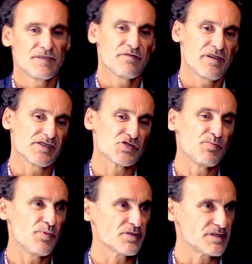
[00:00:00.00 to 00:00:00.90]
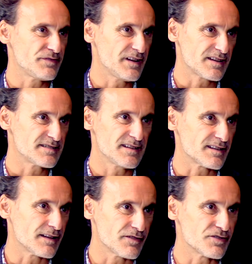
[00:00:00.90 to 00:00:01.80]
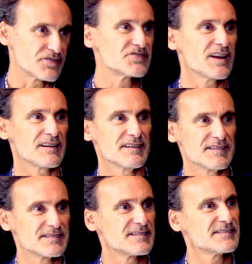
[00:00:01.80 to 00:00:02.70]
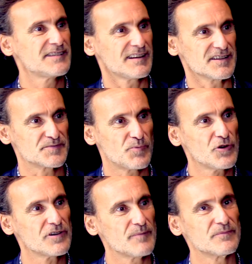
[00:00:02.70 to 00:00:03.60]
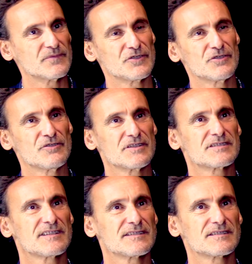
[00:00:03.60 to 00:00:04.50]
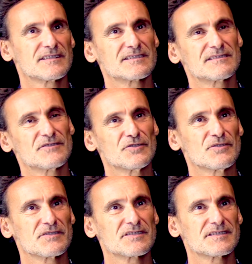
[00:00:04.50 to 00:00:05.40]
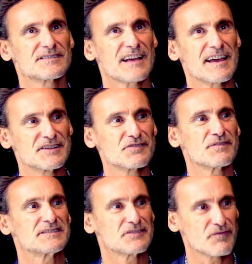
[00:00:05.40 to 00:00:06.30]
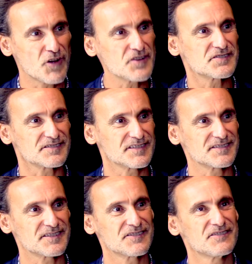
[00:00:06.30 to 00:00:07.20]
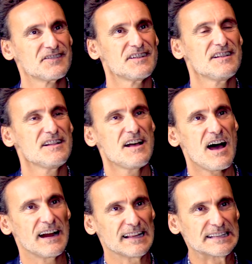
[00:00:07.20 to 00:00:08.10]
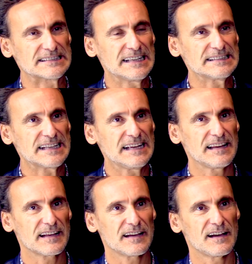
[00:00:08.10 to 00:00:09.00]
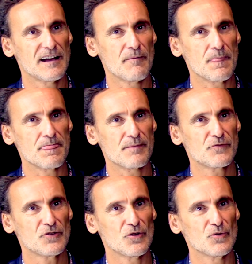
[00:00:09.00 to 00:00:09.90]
been very supportive and excited about Charlie's program, you know, science of a state of consciousness, you know. And at the same time, like, you know,